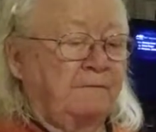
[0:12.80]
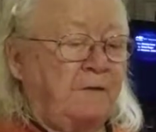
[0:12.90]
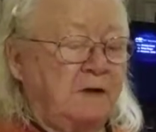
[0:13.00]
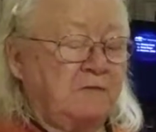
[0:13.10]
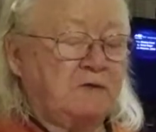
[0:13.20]

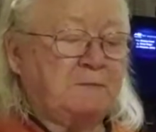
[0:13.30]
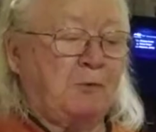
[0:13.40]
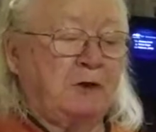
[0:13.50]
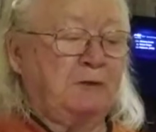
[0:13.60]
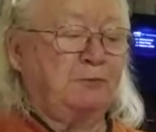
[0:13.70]
Father was
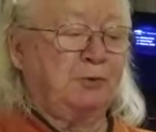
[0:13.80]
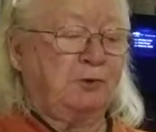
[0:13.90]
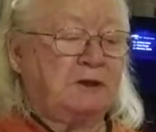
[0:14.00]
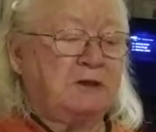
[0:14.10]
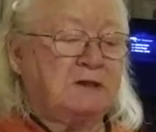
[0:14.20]
born in
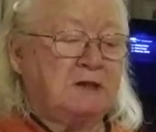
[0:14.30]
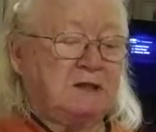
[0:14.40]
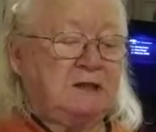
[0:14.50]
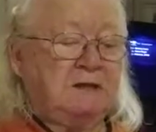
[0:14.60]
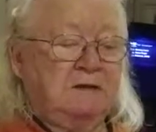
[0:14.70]
Bruin,
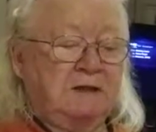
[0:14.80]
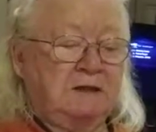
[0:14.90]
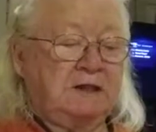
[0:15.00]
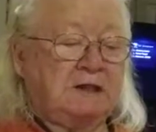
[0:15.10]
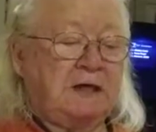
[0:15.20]
Kentucky,
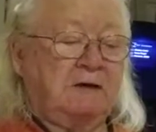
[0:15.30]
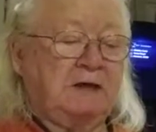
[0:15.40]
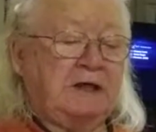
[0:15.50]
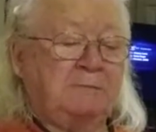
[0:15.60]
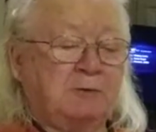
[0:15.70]
Elliott
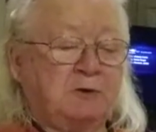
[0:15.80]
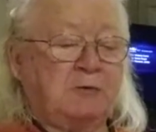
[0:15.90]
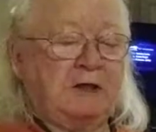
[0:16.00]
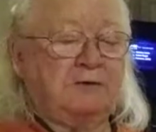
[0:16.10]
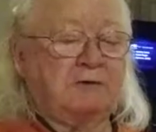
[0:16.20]
County, April
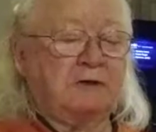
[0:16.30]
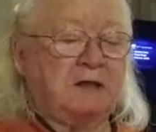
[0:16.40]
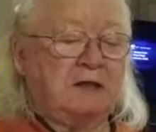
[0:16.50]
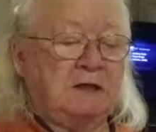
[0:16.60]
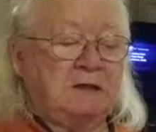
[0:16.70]
23,
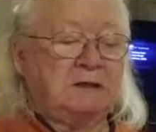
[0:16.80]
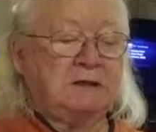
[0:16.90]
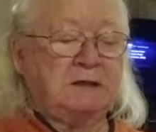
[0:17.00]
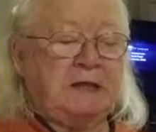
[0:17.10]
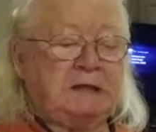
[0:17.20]

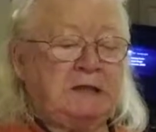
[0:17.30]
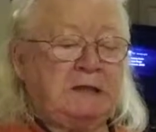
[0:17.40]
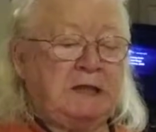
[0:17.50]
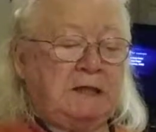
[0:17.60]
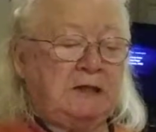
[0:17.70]

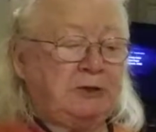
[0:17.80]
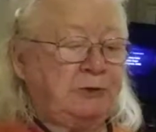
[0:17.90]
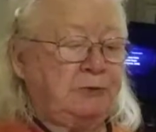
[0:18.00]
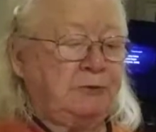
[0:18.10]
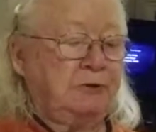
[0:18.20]

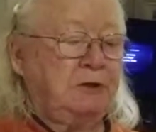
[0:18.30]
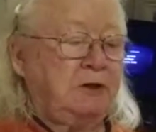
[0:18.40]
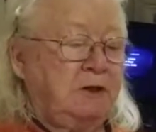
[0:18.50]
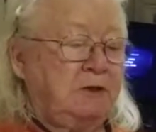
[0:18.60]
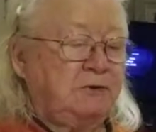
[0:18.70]
1892.
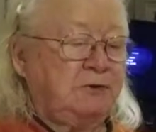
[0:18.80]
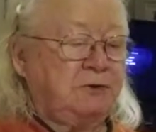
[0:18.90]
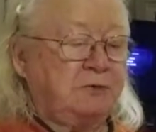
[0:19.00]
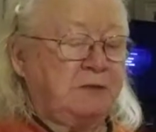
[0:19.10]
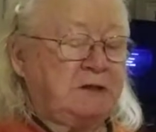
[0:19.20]
Due
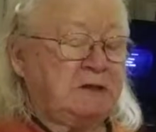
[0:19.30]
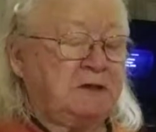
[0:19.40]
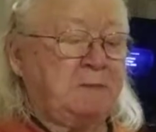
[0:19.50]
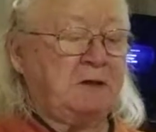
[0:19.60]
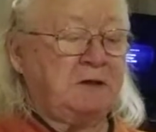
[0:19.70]
to reasons
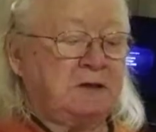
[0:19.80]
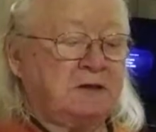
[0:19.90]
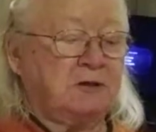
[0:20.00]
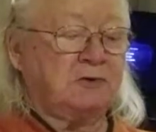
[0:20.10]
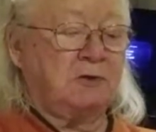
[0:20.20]
beyond his
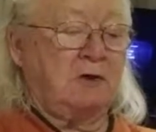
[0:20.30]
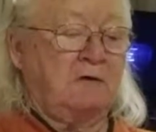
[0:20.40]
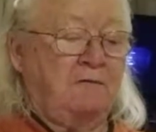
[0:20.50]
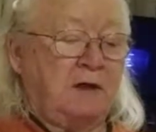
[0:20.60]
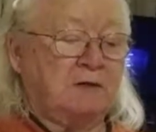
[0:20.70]
control,
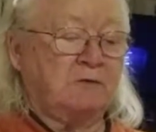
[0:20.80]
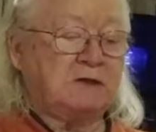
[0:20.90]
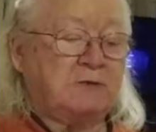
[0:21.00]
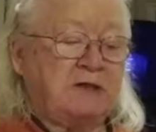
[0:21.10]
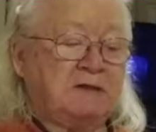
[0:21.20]
Father
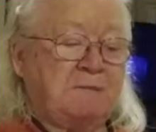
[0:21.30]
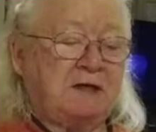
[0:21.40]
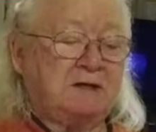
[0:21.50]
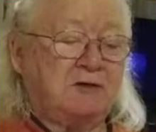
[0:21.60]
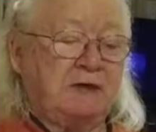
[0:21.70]
was raised by
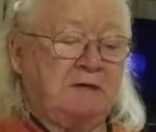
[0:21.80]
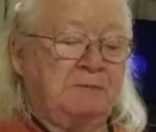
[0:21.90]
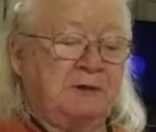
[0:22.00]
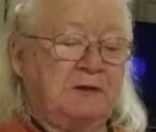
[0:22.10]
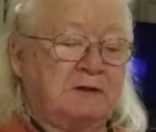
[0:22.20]
his
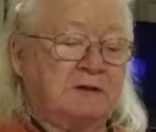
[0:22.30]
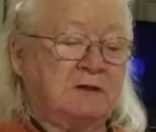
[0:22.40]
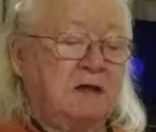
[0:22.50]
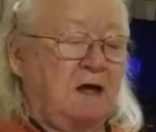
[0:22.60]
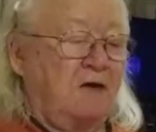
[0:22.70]
grandparents
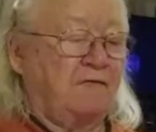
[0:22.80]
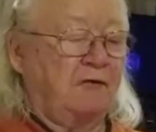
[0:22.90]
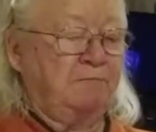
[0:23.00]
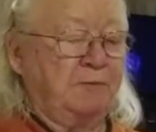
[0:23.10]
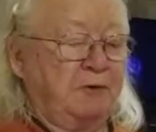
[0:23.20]

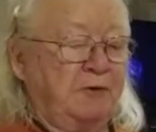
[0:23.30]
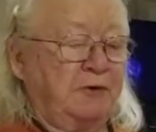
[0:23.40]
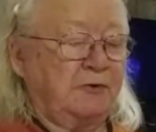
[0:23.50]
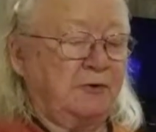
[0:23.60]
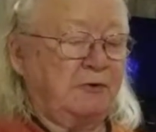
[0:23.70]
from birth
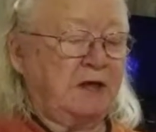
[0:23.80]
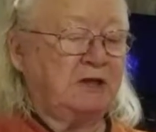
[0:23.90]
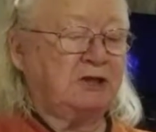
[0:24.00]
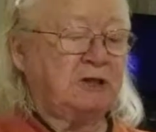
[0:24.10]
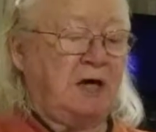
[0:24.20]
through
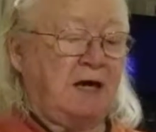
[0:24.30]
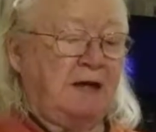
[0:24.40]
age 9.